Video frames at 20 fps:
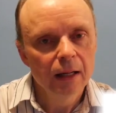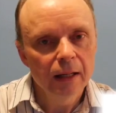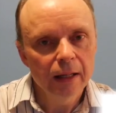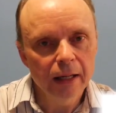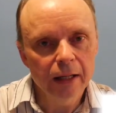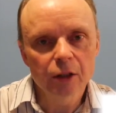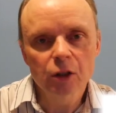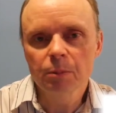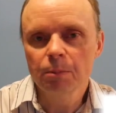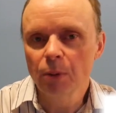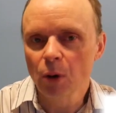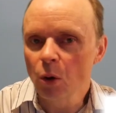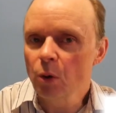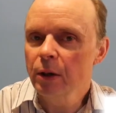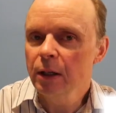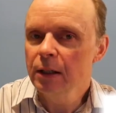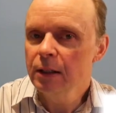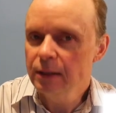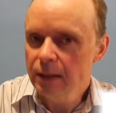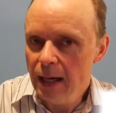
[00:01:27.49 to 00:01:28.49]
it's
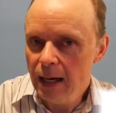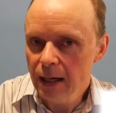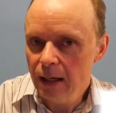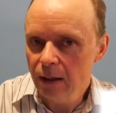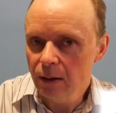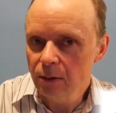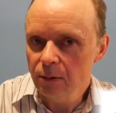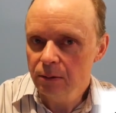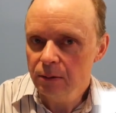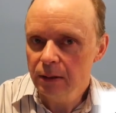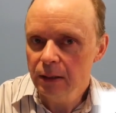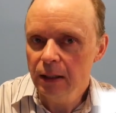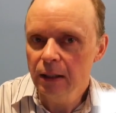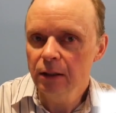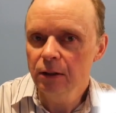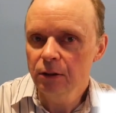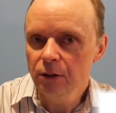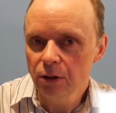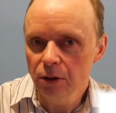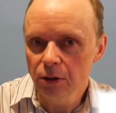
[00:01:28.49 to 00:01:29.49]
broken down
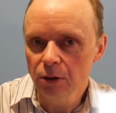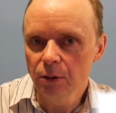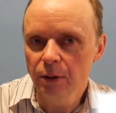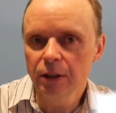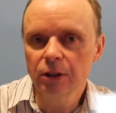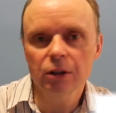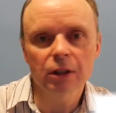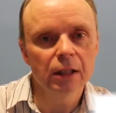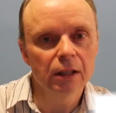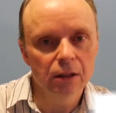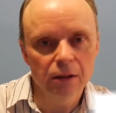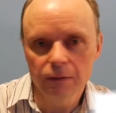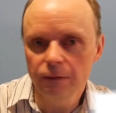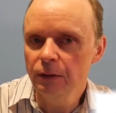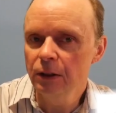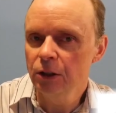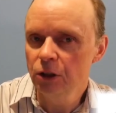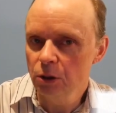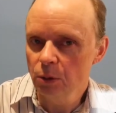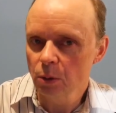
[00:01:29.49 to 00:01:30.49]
into its
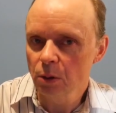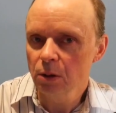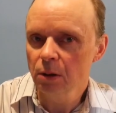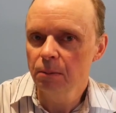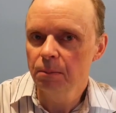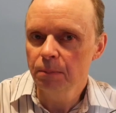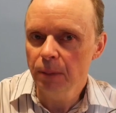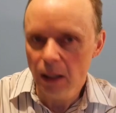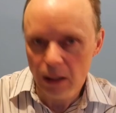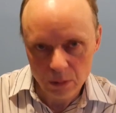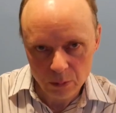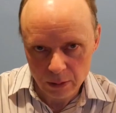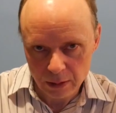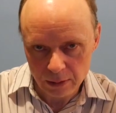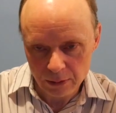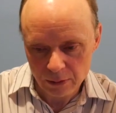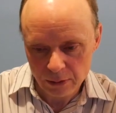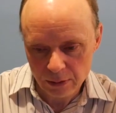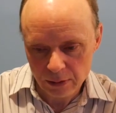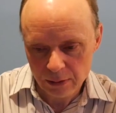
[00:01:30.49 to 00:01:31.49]
individual
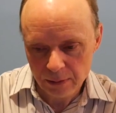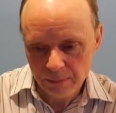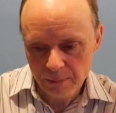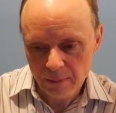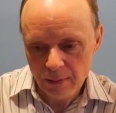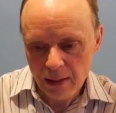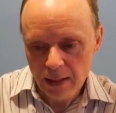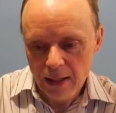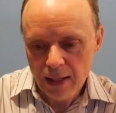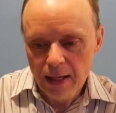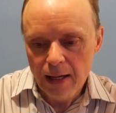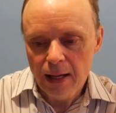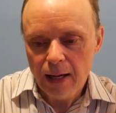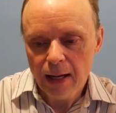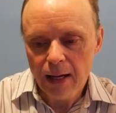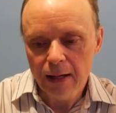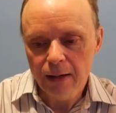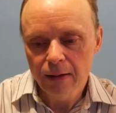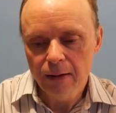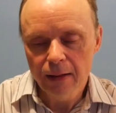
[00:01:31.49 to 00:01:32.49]
components.
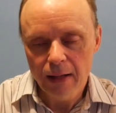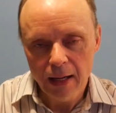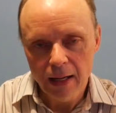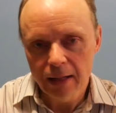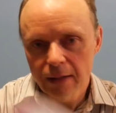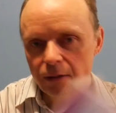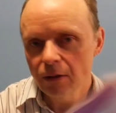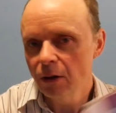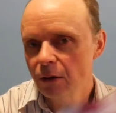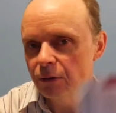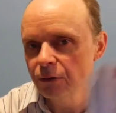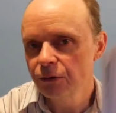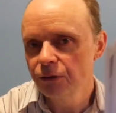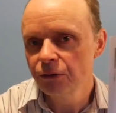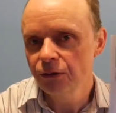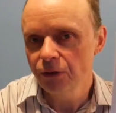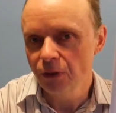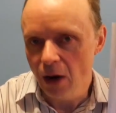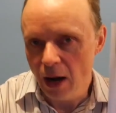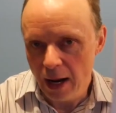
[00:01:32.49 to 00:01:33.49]
And then on
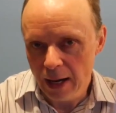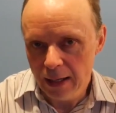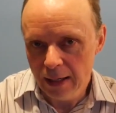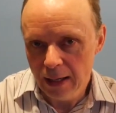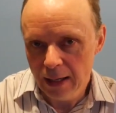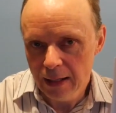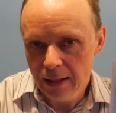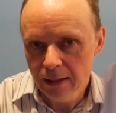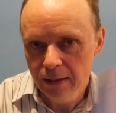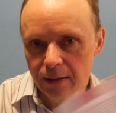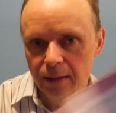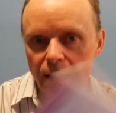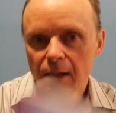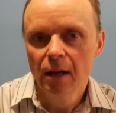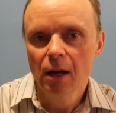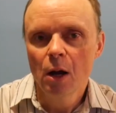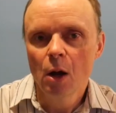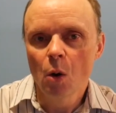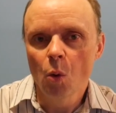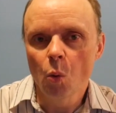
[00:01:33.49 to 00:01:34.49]
Friday,
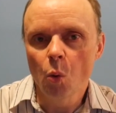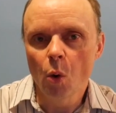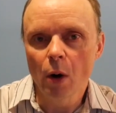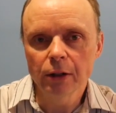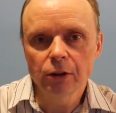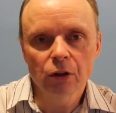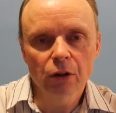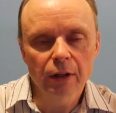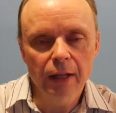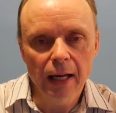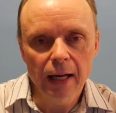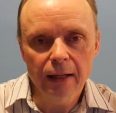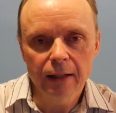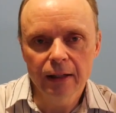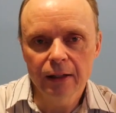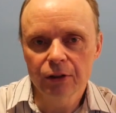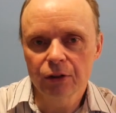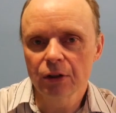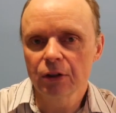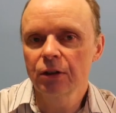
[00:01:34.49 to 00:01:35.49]
what you get
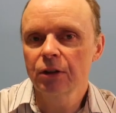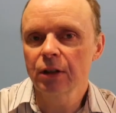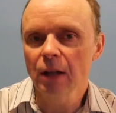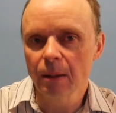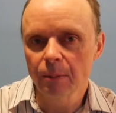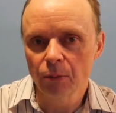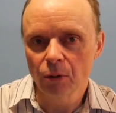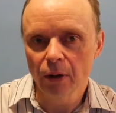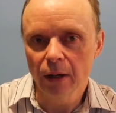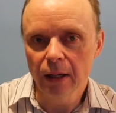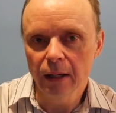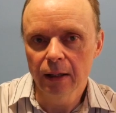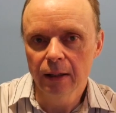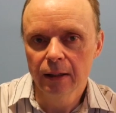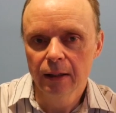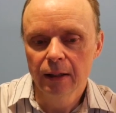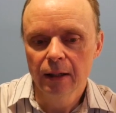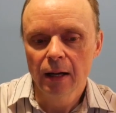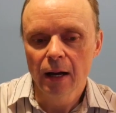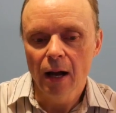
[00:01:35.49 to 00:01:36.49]
is a summary
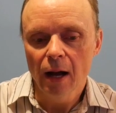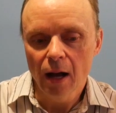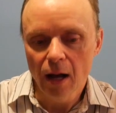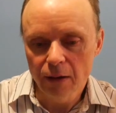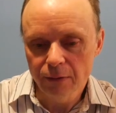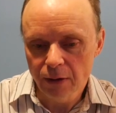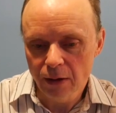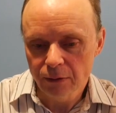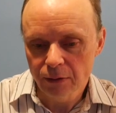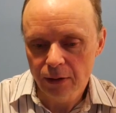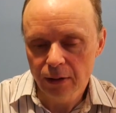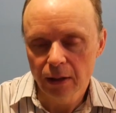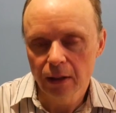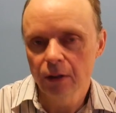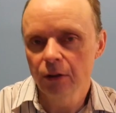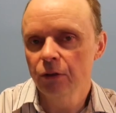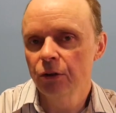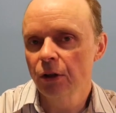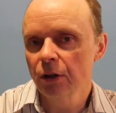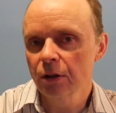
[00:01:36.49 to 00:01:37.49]
of everything
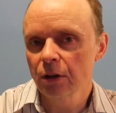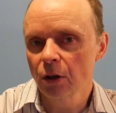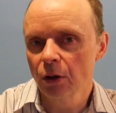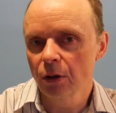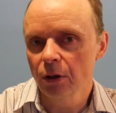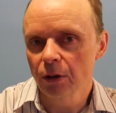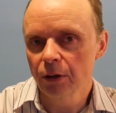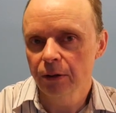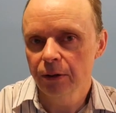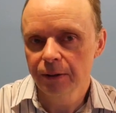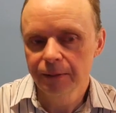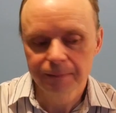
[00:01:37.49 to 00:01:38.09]
you just learned.